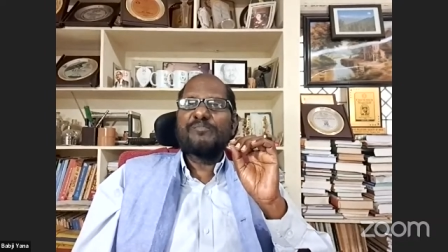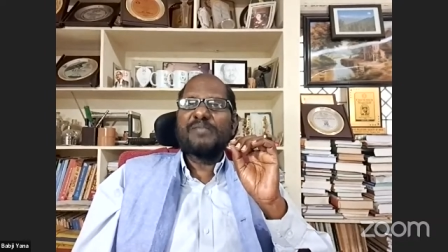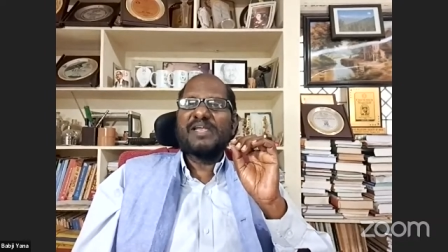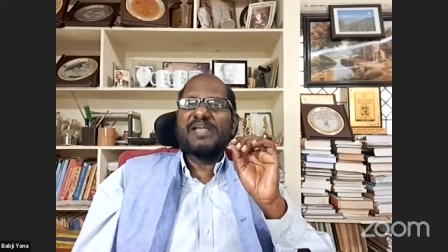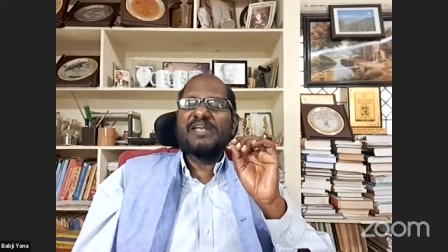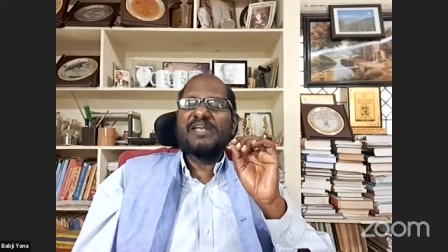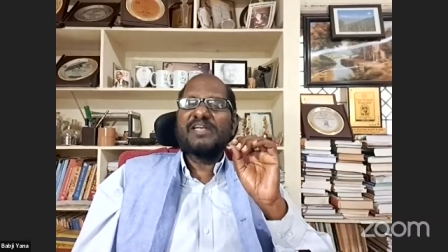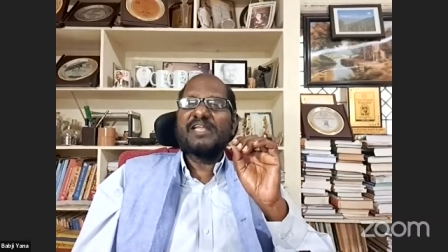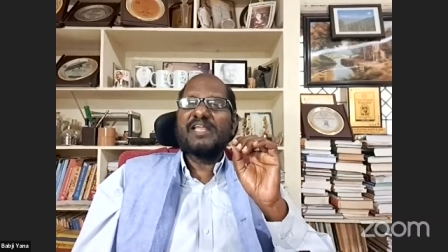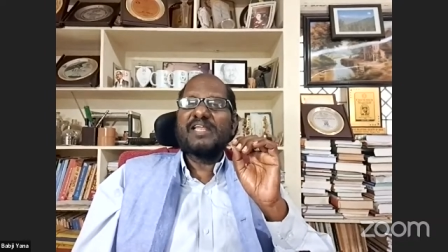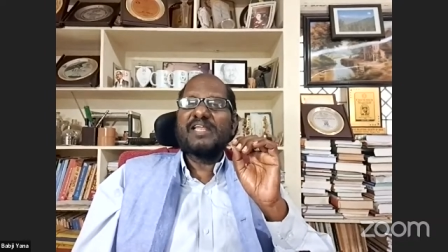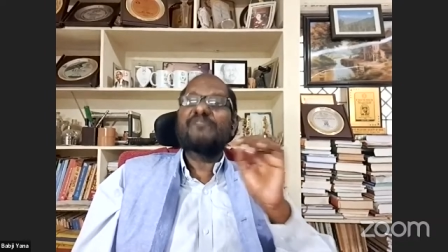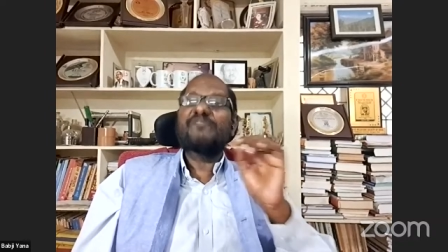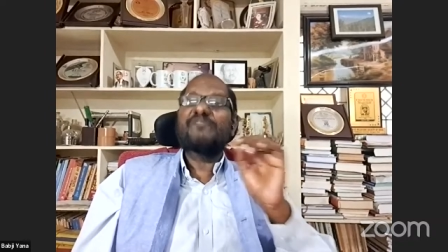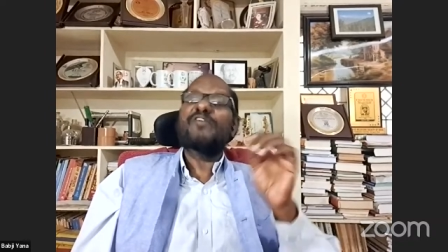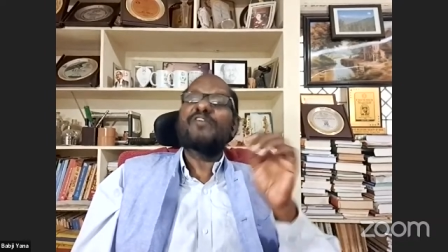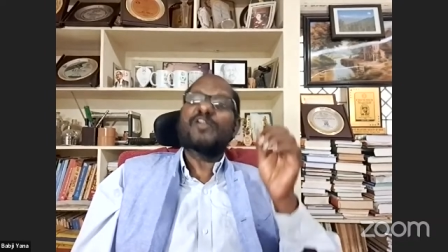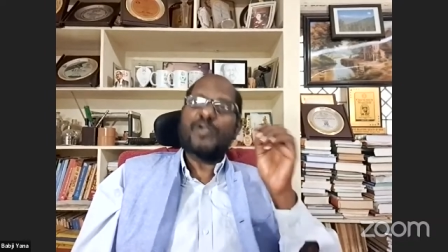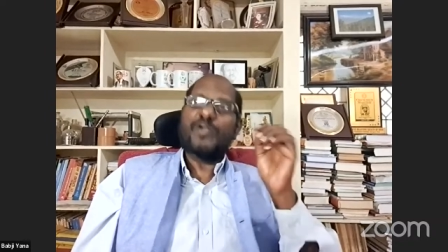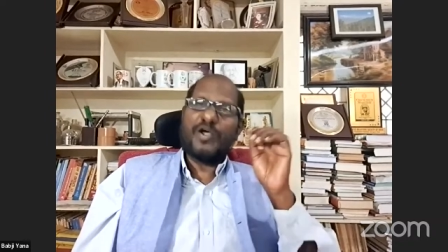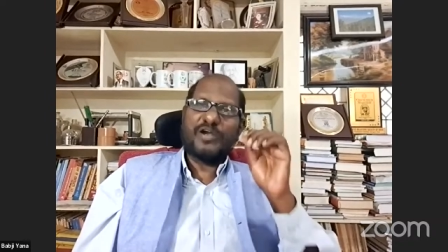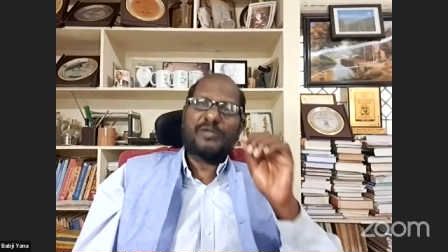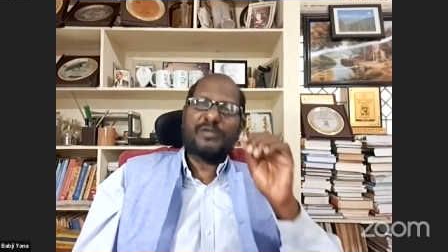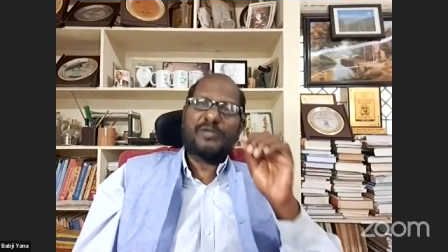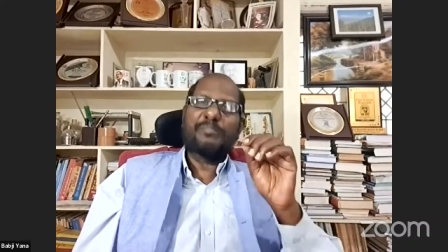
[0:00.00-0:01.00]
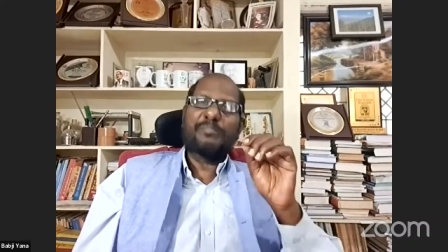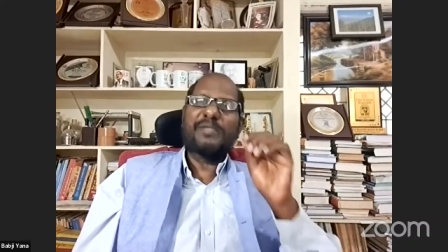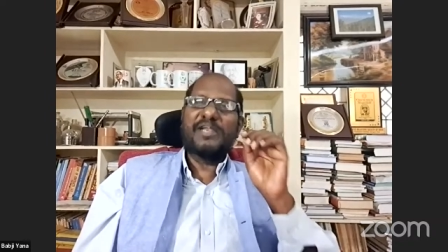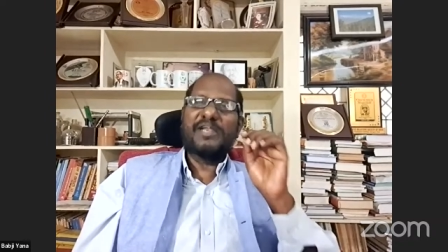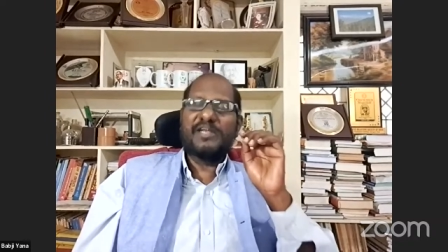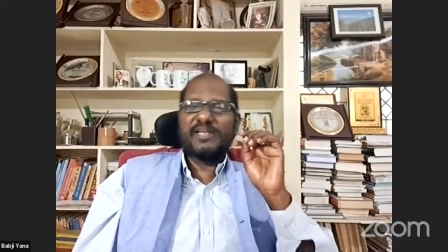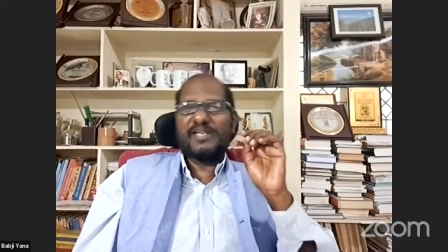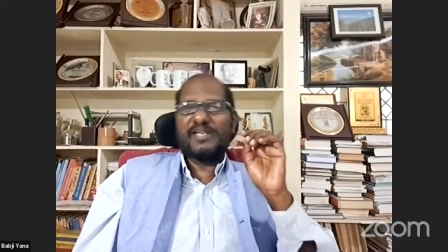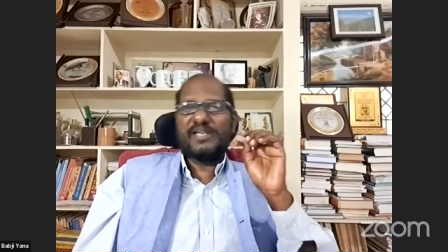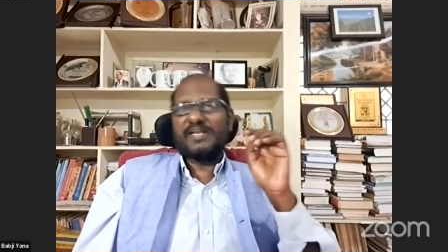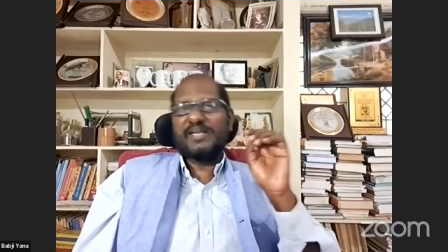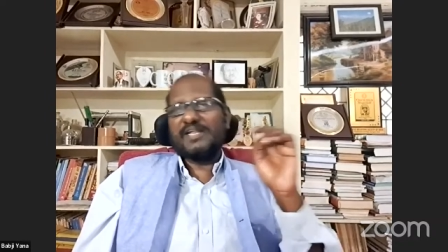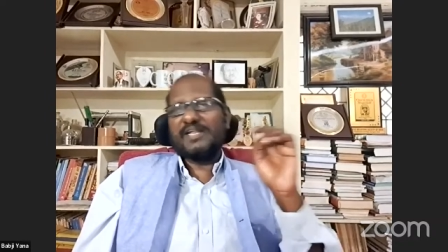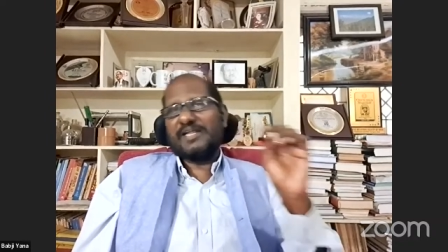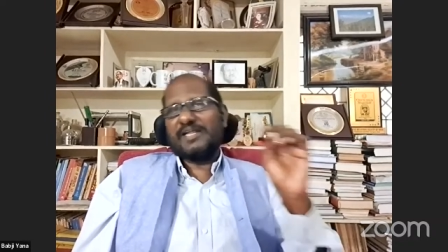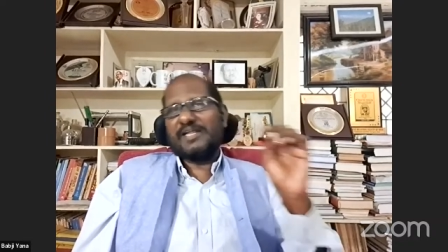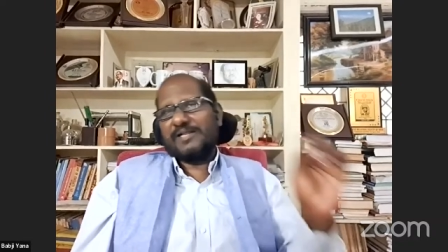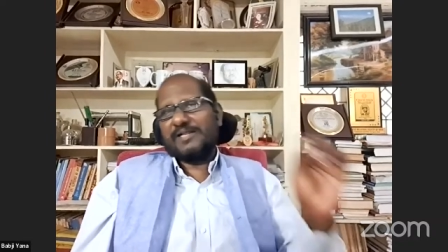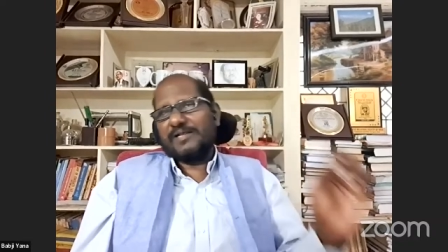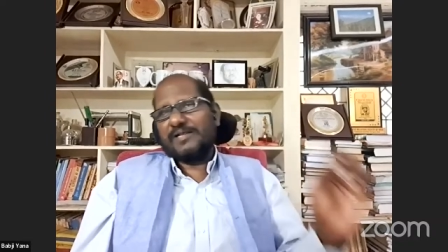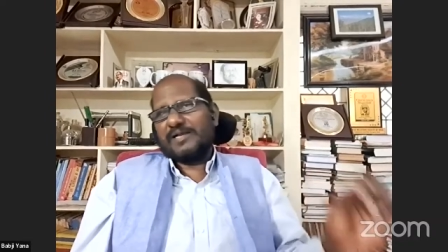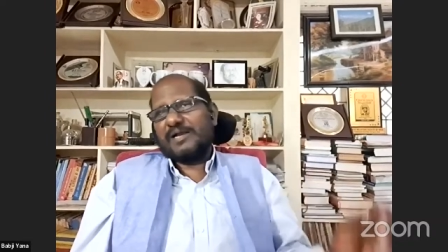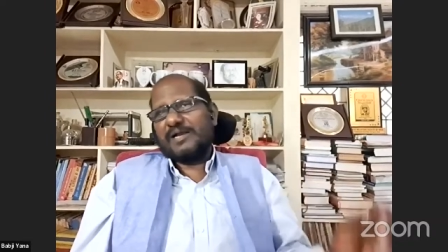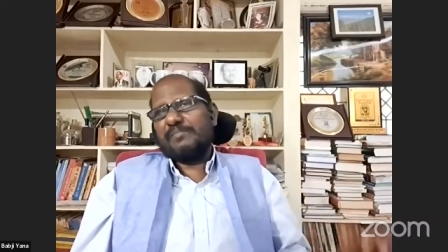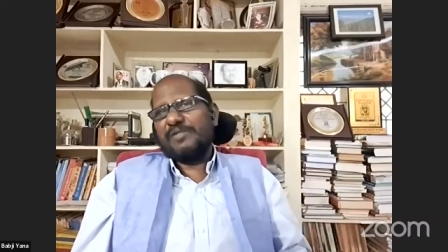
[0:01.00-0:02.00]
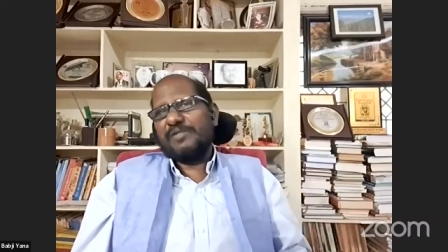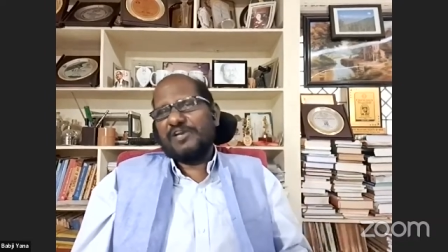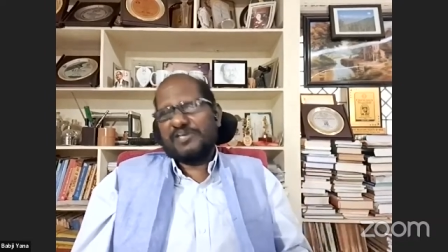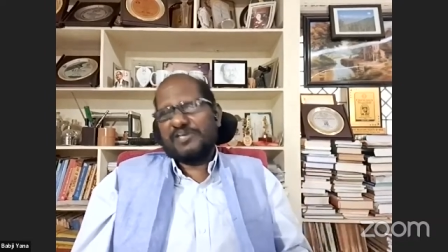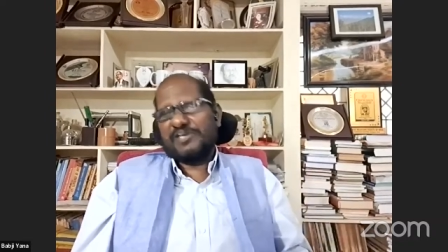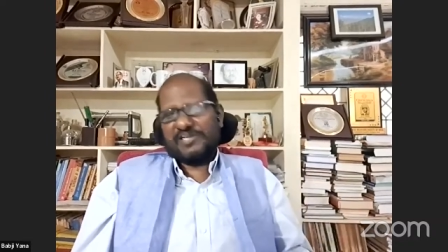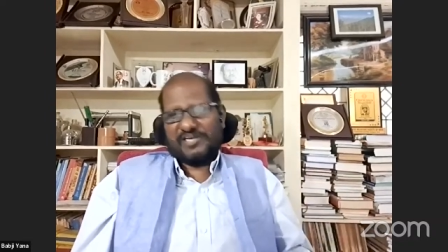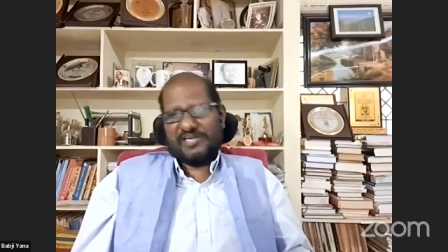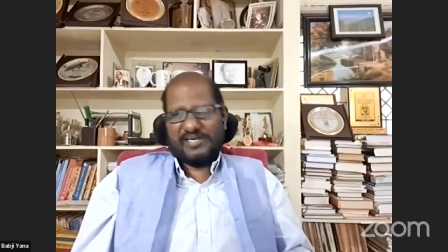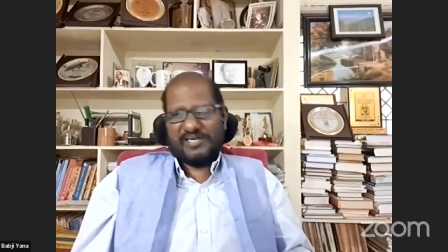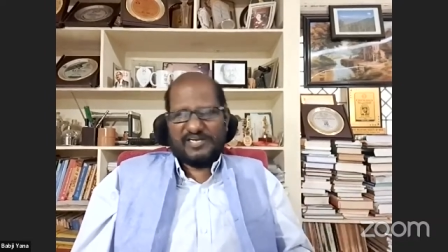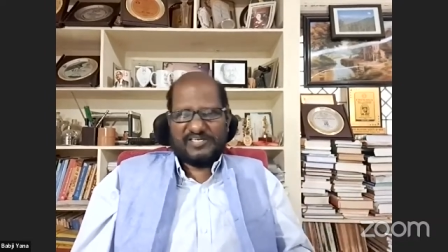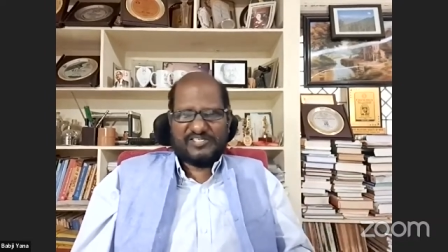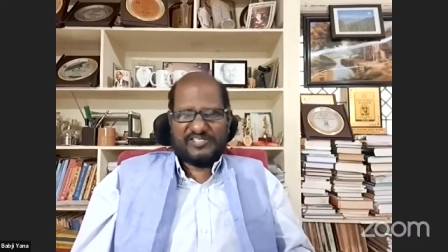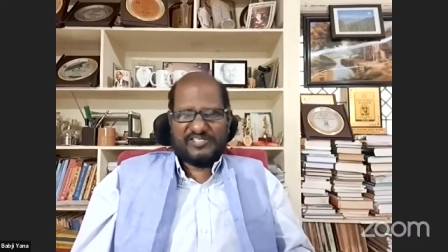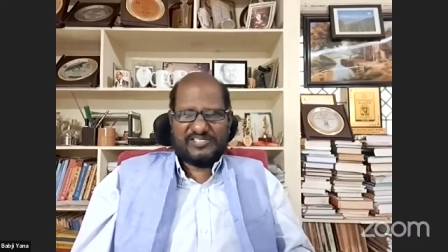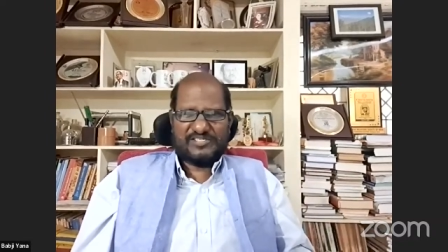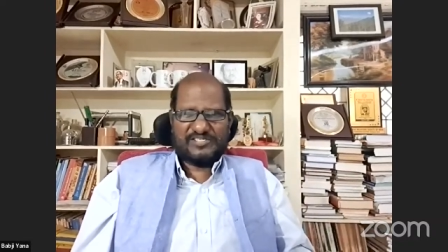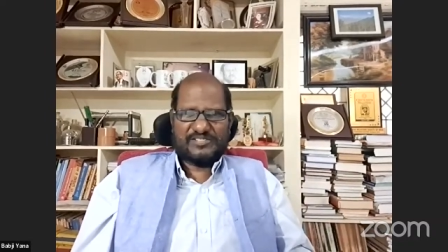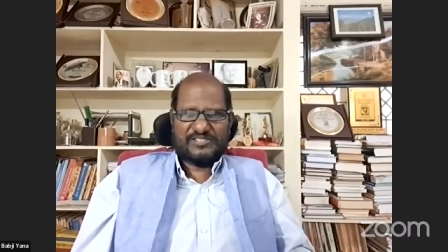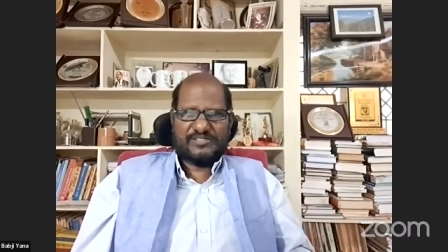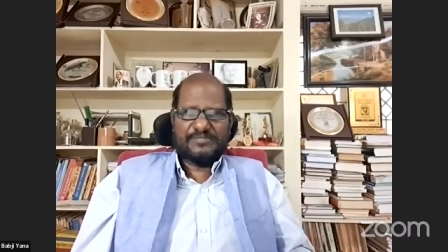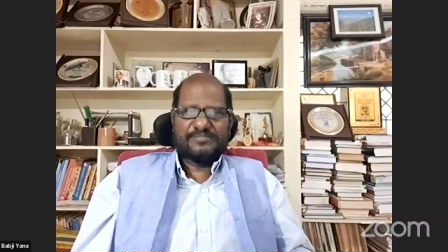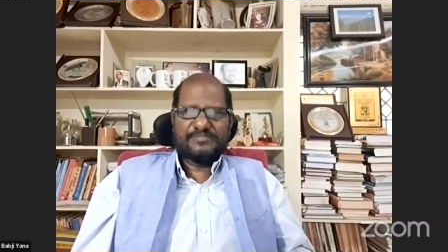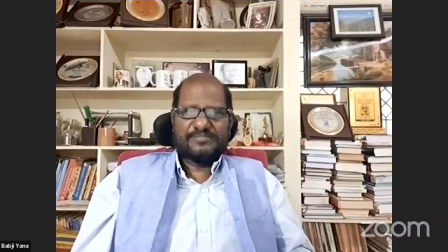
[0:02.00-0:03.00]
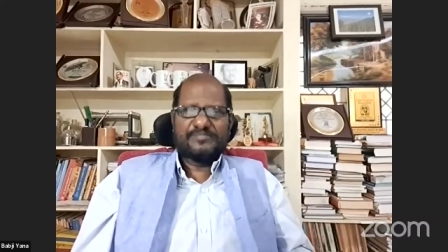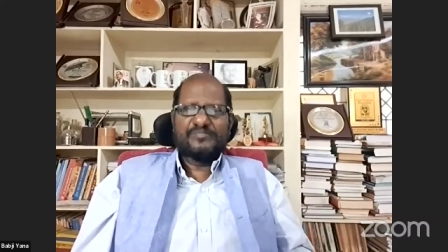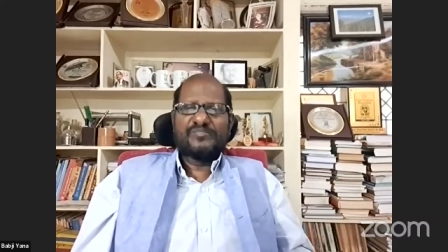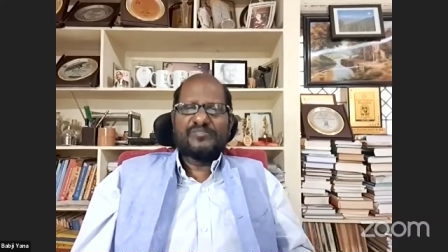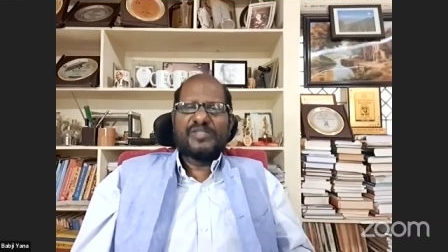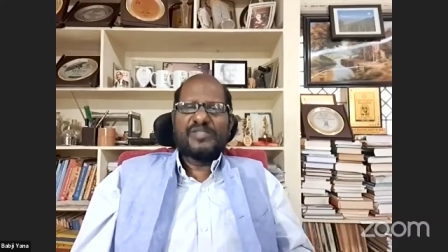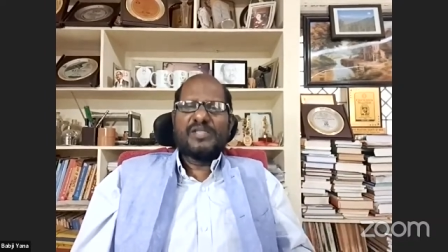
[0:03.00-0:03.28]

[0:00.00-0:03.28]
not maintaining community relations.